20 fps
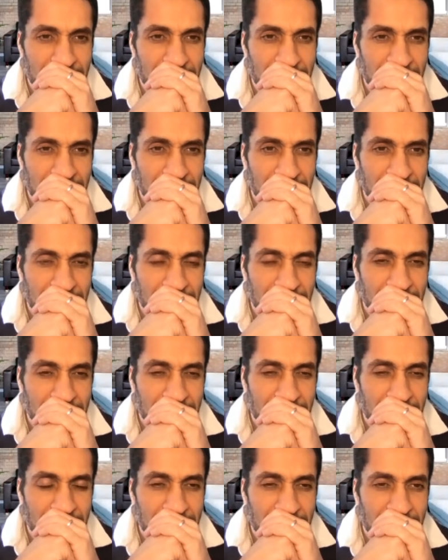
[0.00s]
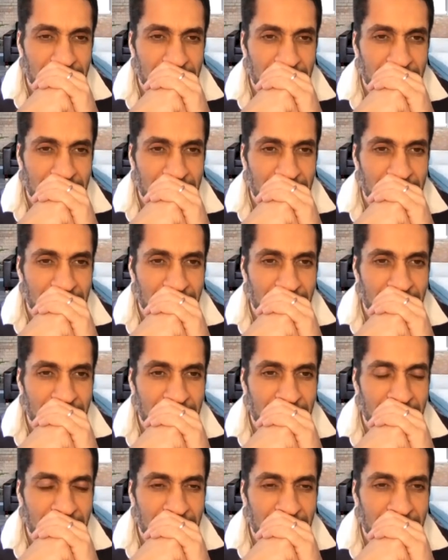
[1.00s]

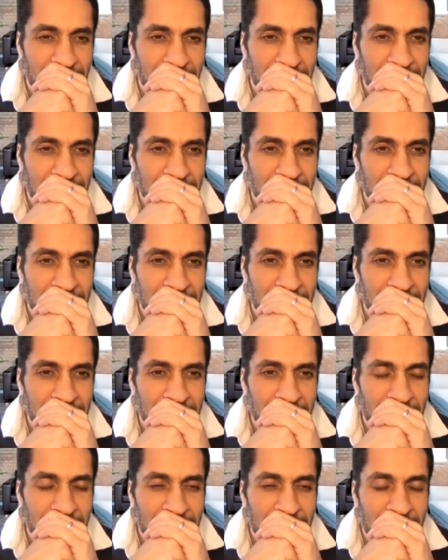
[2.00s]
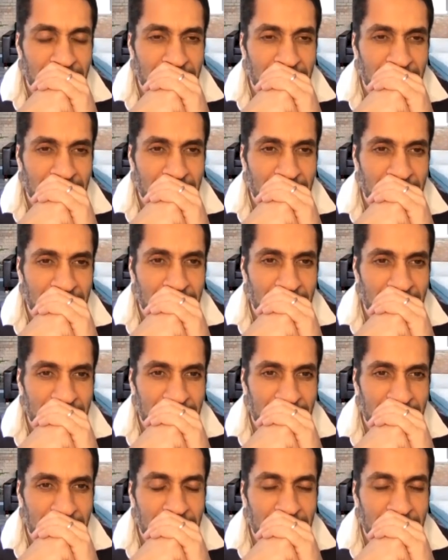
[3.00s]

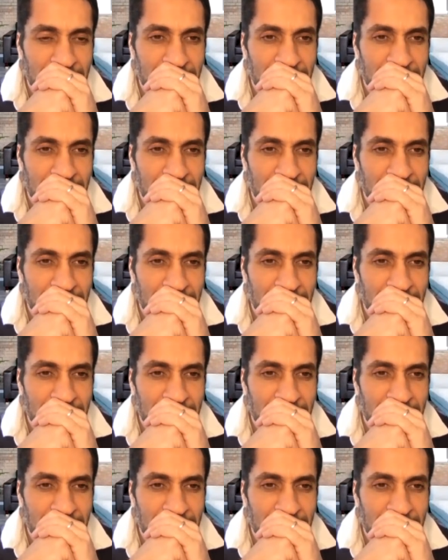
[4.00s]
No words are spoken by the person on screen.